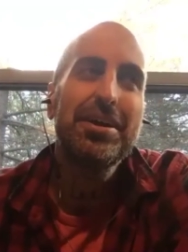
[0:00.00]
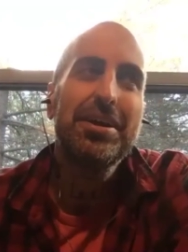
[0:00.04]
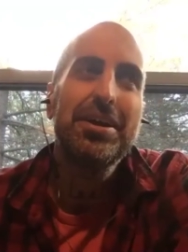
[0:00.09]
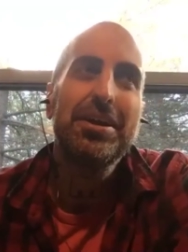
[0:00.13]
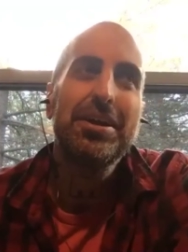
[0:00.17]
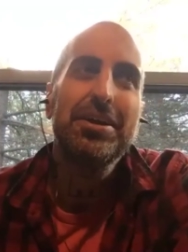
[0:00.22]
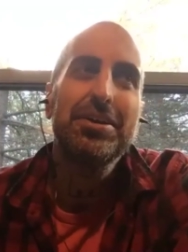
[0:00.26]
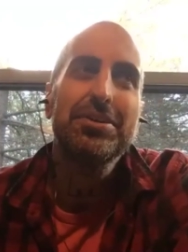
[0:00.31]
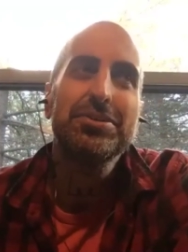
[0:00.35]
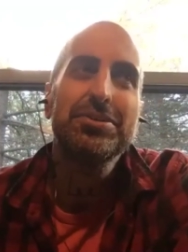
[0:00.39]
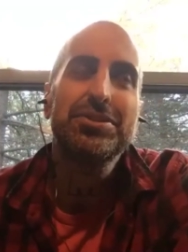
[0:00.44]

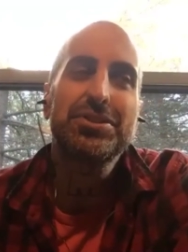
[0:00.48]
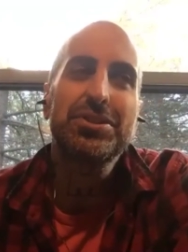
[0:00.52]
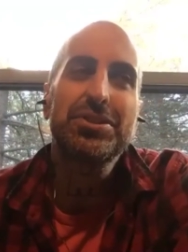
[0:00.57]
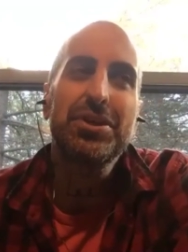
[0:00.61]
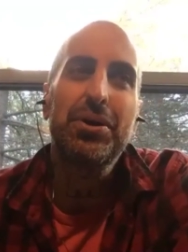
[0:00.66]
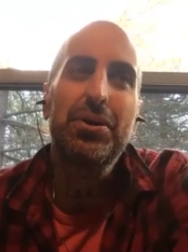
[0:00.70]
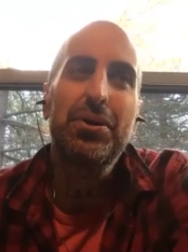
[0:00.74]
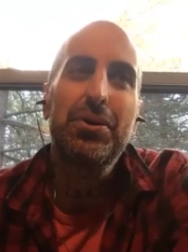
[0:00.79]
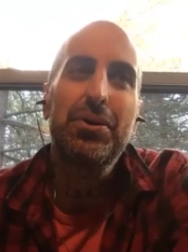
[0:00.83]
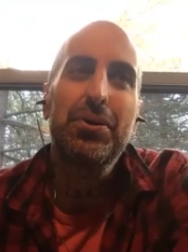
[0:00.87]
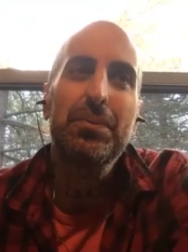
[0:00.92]

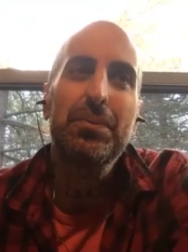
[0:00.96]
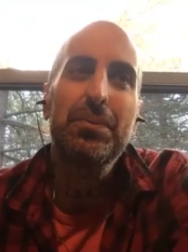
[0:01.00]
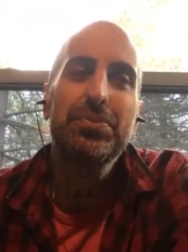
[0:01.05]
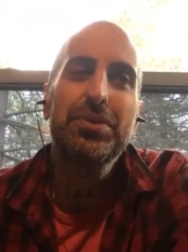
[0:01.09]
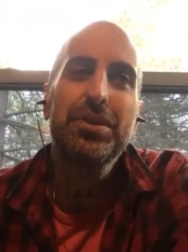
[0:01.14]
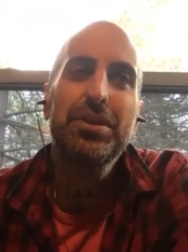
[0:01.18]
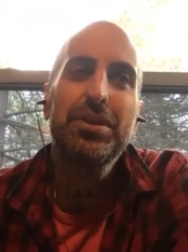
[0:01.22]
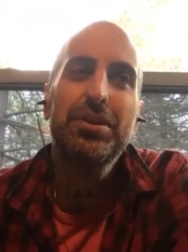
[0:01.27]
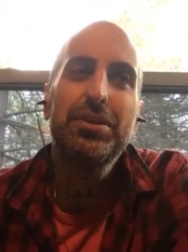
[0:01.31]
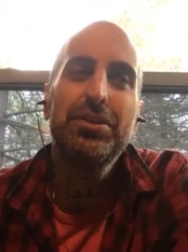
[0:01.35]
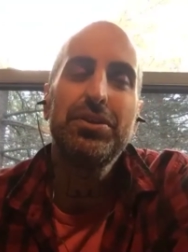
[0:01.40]
So
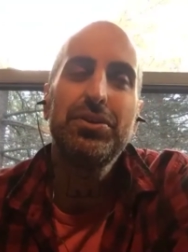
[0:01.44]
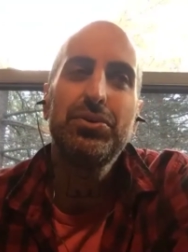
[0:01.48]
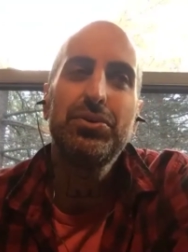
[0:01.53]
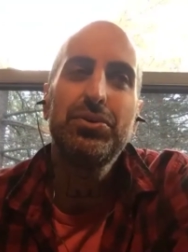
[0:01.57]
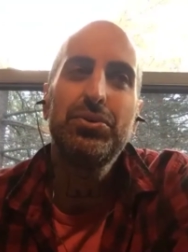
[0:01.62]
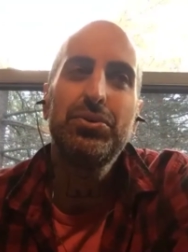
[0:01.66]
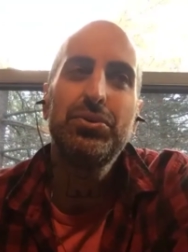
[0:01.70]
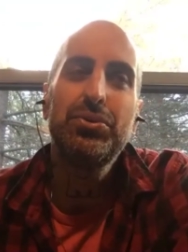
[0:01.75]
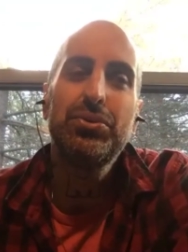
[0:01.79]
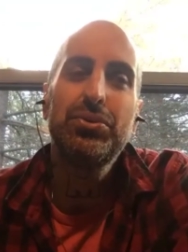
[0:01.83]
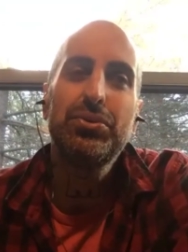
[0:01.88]

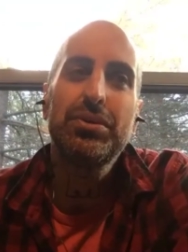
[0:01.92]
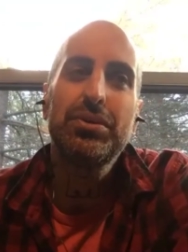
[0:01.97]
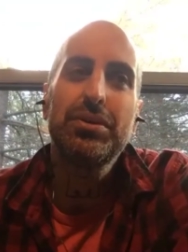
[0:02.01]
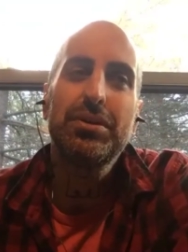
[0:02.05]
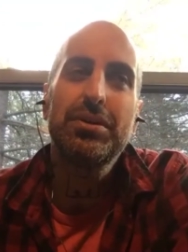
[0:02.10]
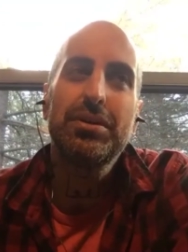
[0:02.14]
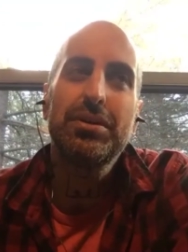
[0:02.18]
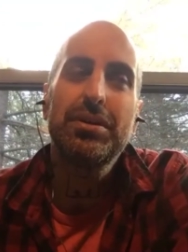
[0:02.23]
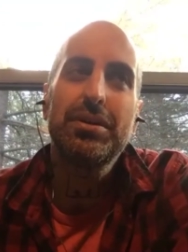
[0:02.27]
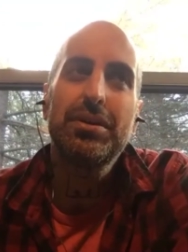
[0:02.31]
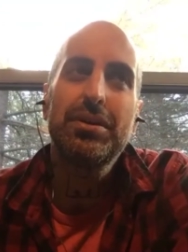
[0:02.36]

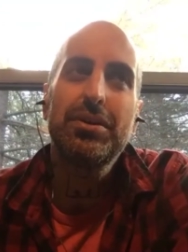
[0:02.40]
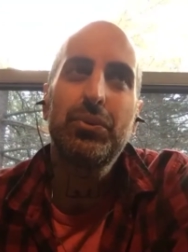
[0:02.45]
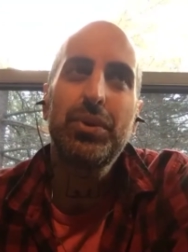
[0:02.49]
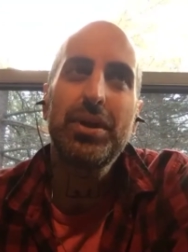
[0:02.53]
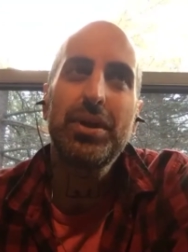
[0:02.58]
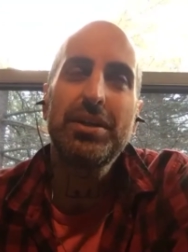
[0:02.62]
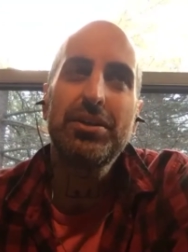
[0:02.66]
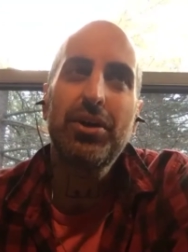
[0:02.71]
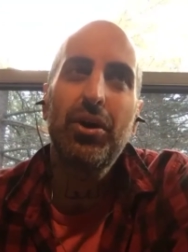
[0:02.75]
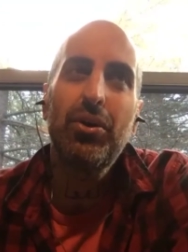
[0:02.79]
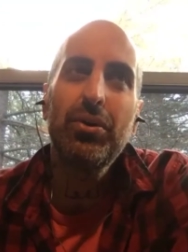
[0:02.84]
we
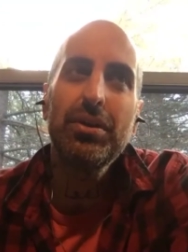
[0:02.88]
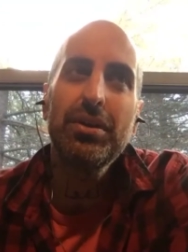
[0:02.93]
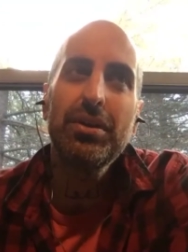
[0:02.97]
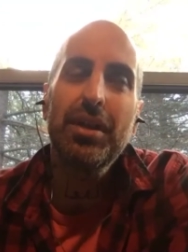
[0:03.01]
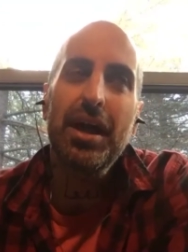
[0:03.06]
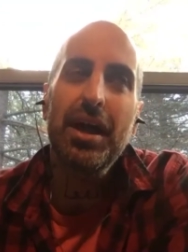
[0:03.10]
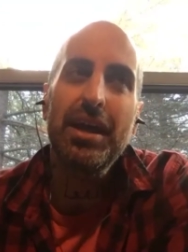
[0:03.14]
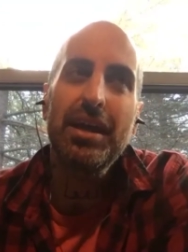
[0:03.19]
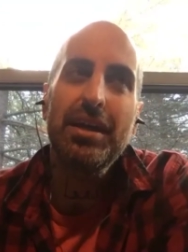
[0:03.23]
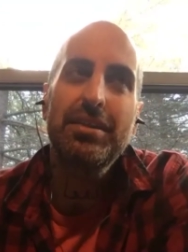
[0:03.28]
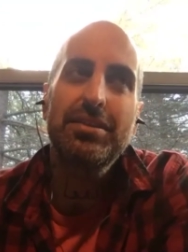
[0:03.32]
don't
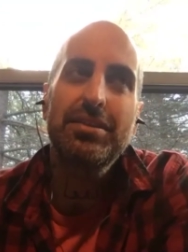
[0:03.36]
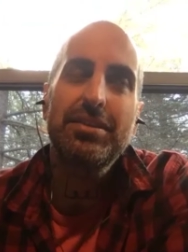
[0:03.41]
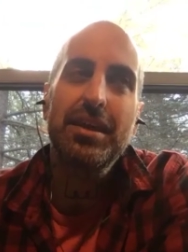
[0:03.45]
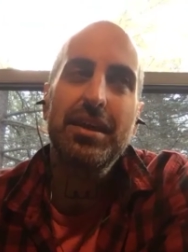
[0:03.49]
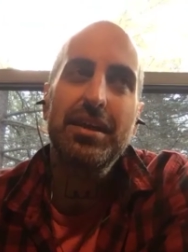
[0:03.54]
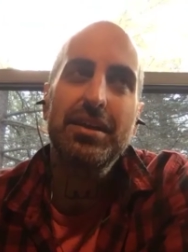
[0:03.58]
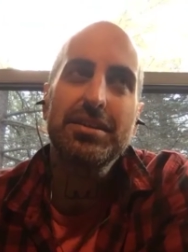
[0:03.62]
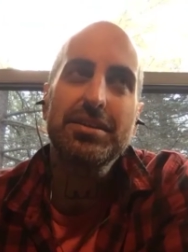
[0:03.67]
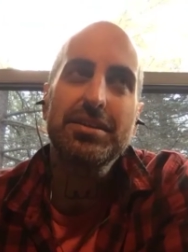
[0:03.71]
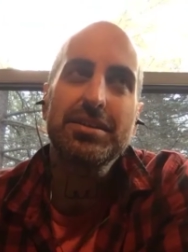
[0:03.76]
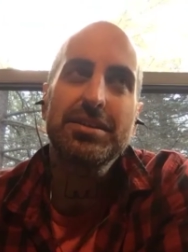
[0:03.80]
like
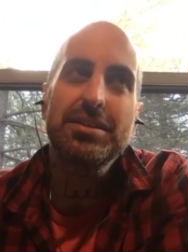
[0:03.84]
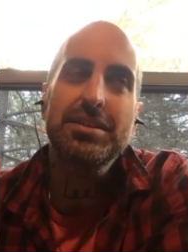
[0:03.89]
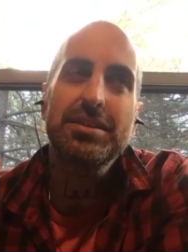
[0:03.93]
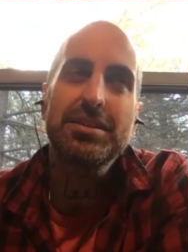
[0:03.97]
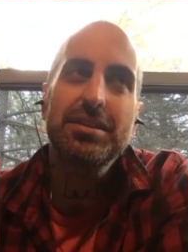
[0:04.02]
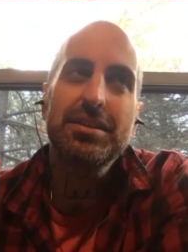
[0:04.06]
things